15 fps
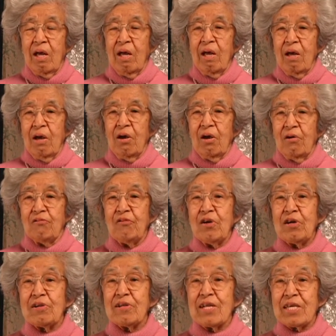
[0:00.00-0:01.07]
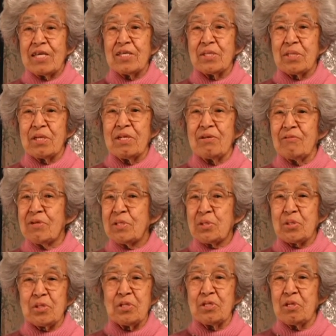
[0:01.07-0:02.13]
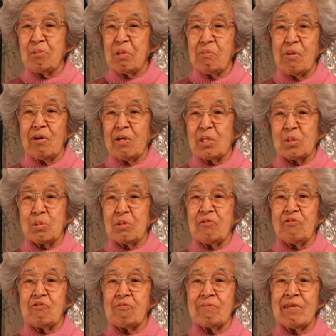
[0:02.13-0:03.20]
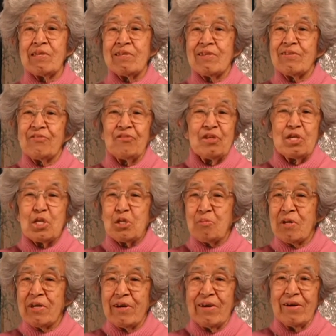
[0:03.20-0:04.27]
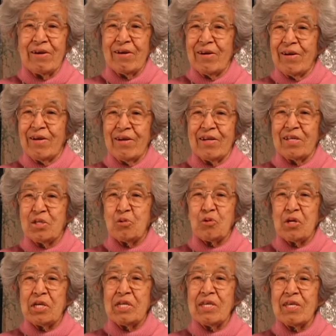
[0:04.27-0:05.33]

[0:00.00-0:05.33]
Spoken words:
felt, I guess, that it wasn't going to be possible for me to finish my training.